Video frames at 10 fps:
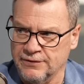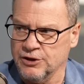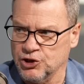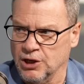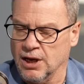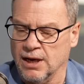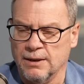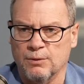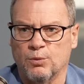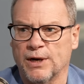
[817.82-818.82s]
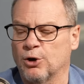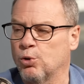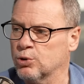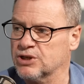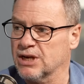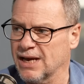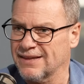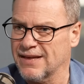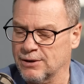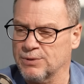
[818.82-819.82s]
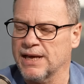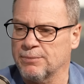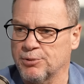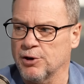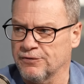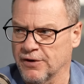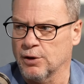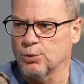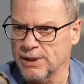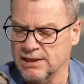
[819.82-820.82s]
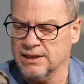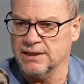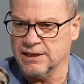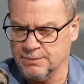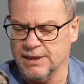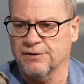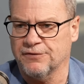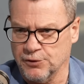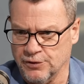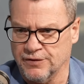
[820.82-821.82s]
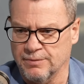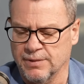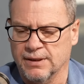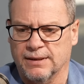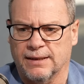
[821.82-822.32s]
in the July when a horse like that with that profile wins, and there's been a few of them.